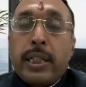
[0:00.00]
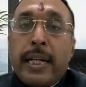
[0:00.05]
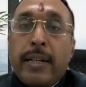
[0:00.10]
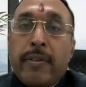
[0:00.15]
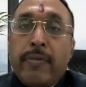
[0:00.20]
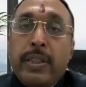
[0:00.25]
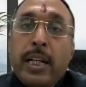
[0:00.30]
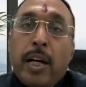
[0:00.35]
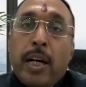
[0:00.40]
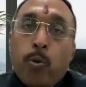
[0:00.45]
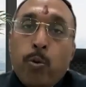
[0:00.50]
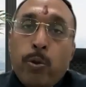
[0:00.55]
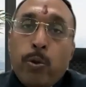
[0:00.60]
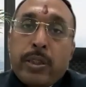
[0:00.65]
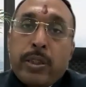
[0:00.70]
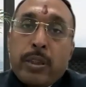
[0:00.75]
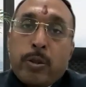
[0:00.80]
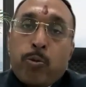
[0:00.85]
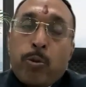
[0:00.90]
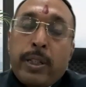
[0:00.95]
read with the
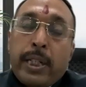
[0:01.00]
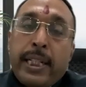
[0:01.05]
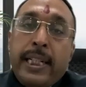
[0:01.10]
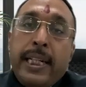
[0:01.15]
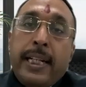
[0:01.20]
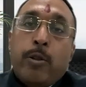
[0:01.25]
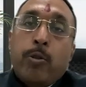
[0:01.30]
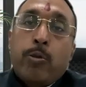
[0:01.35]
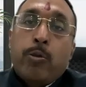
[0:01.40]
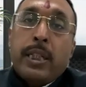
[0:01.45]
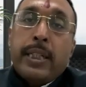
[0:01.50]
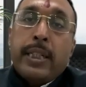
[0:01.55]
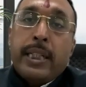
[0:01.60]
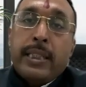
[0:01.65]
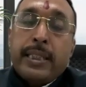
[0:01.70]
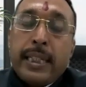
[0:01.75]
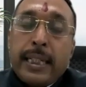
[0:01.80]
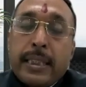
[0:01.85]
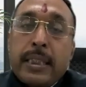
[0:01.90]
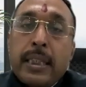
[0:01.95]
rules 28 to
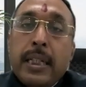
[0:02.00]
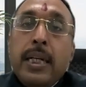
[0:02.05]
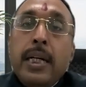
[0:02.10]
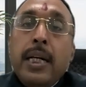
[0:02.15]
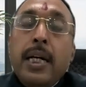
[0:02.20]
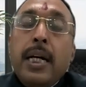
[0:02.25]
36,